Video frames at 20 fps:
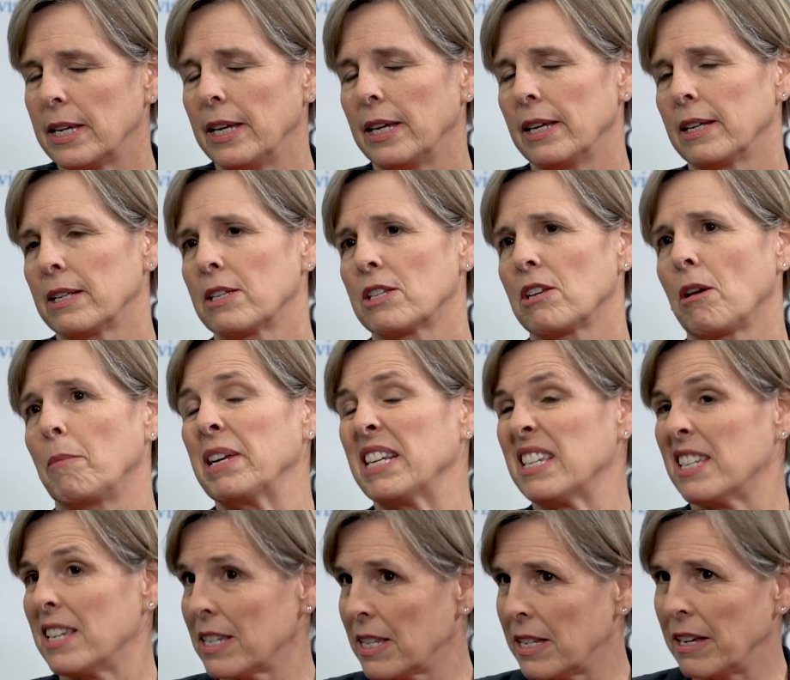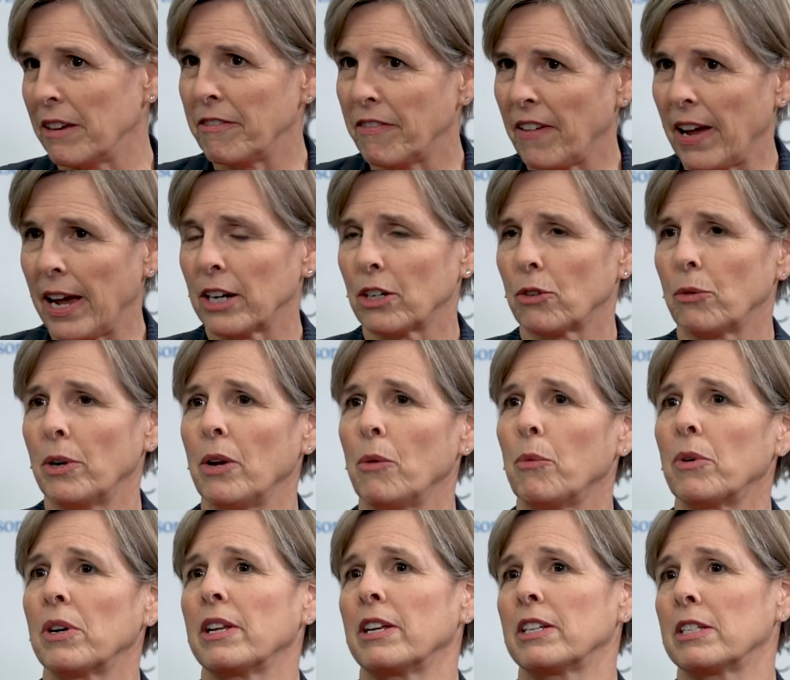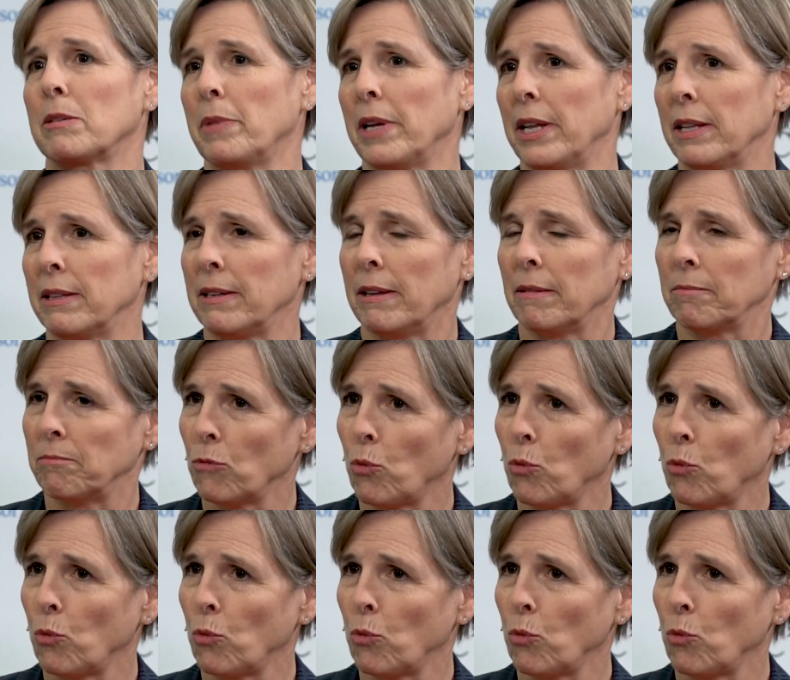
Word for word: in some existing factory where there's been